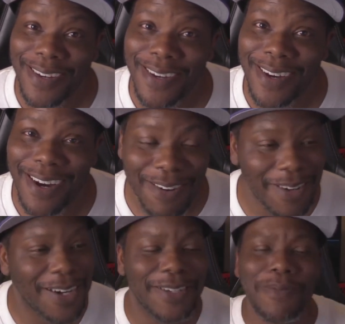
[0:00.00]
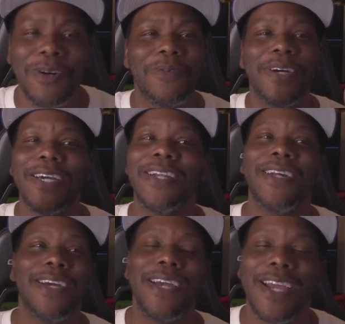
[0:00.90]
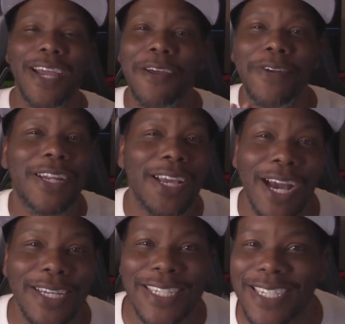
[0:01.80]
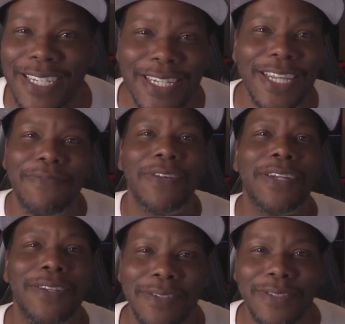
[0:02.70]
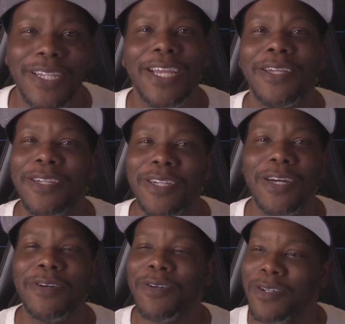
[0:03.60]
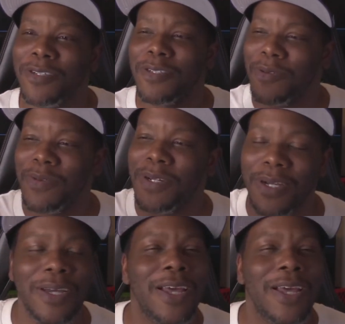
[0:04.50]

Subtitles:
Oh, you know what? Eric DaCosta shouldn't even say, you know, here's what a...